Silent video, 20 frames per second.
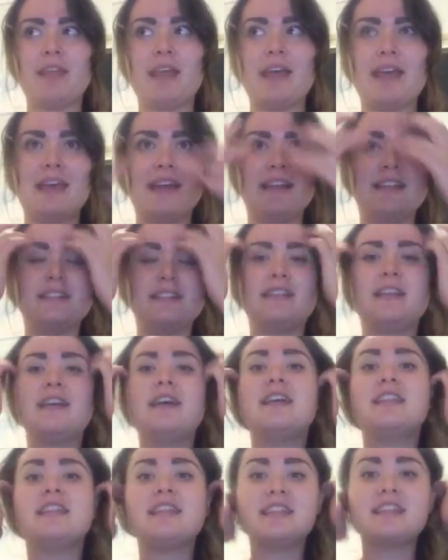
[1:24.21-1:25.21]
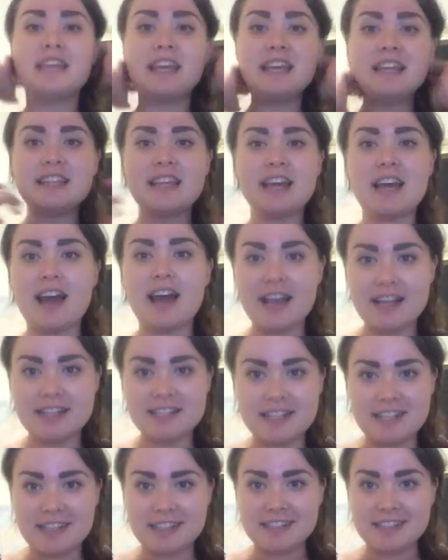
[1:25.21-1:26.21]
And the thing that I
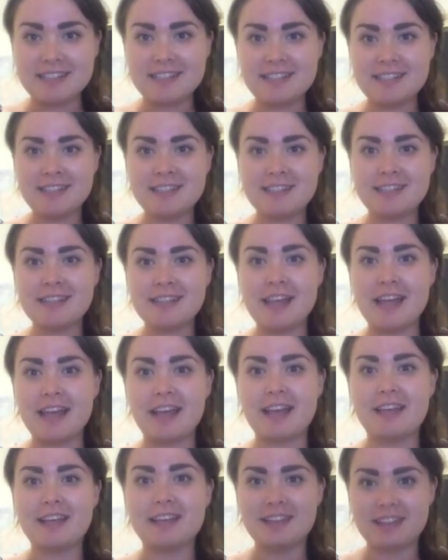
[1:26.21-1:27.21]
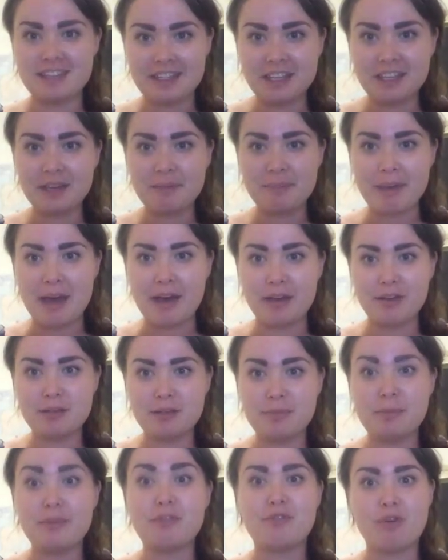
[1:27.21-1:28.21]
didn't, like, think
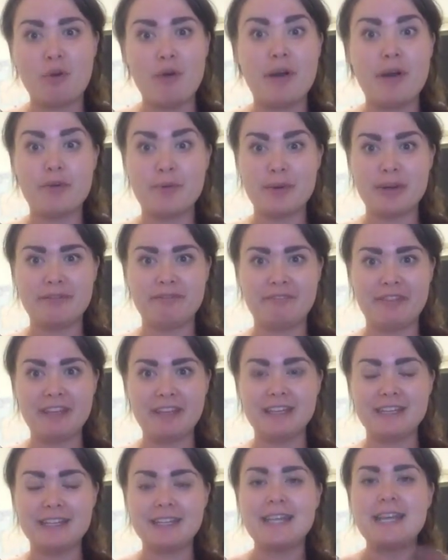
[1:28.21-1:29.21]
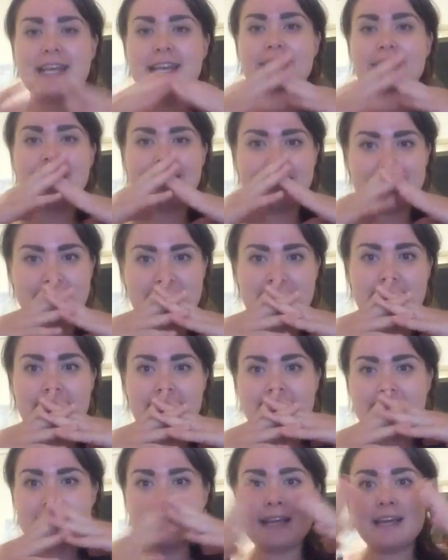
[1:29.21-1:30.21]
about before I went vegan is
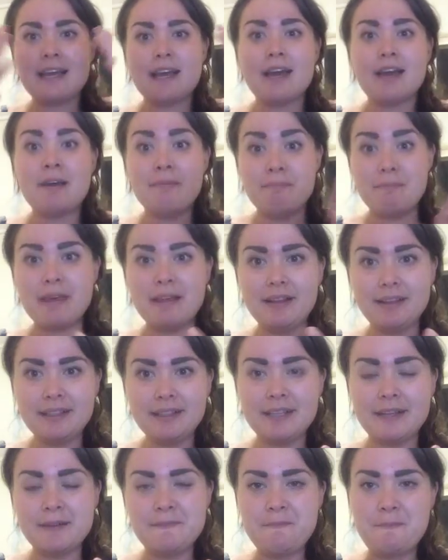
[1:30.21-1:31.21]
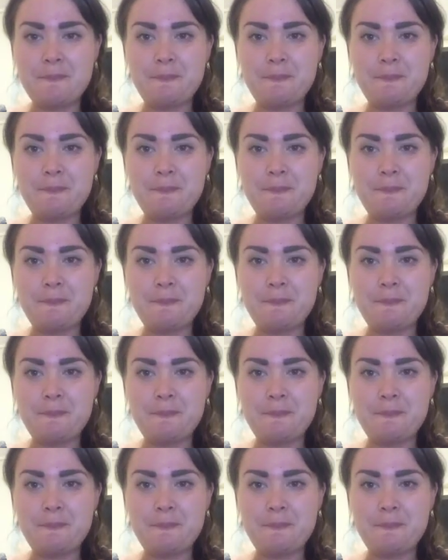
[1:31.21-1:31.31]
that milk